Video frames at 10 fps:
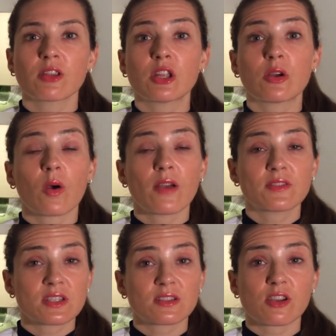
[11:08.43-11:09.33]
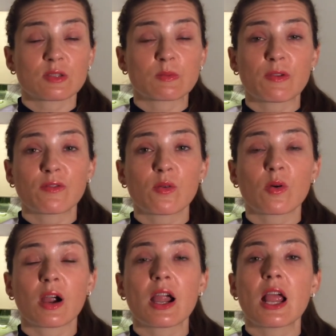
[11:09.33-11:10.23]
you know, I've discussed
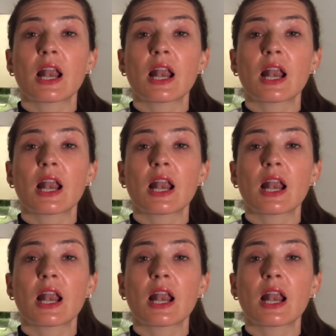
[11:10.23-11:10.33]
before,